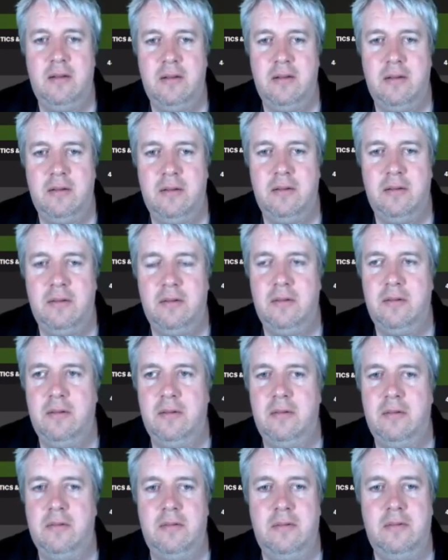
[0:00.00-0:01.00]

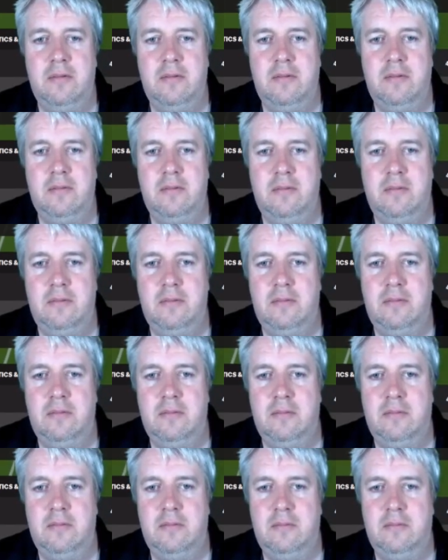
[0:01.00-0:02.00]

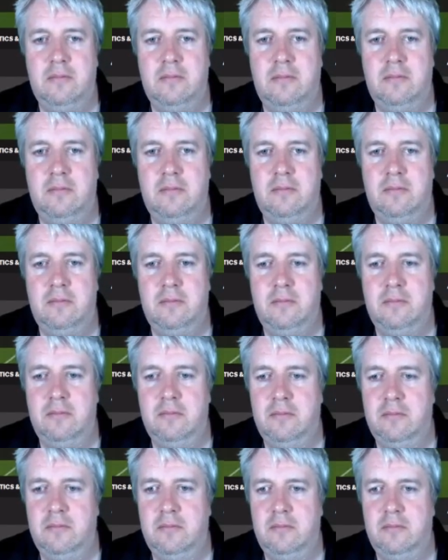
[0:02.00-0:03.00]

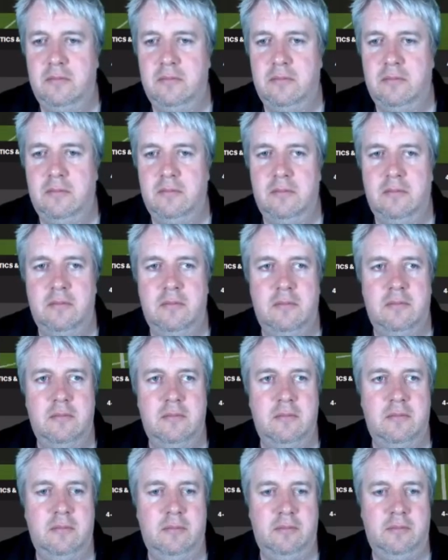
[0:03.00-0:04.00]

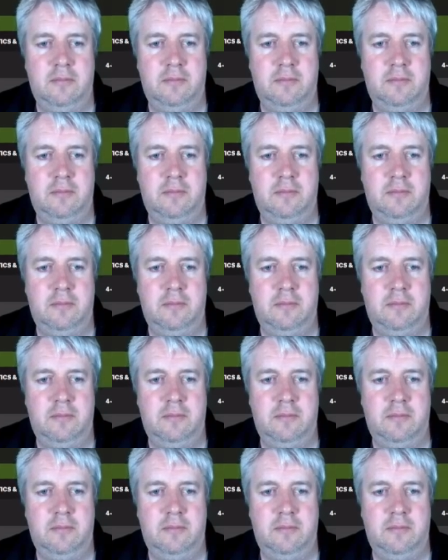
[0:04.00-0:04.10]
Nothing is said.